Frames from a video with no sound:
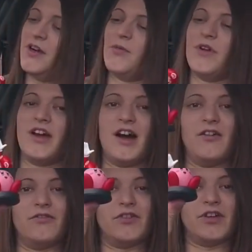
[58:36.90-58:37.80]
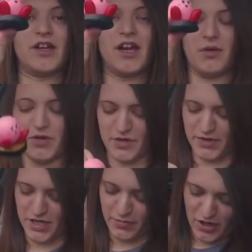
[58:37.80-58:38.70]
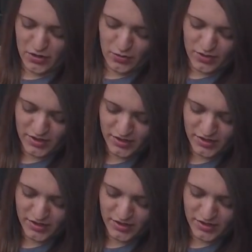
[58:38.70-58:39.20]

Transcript: We have Kirby amiibo.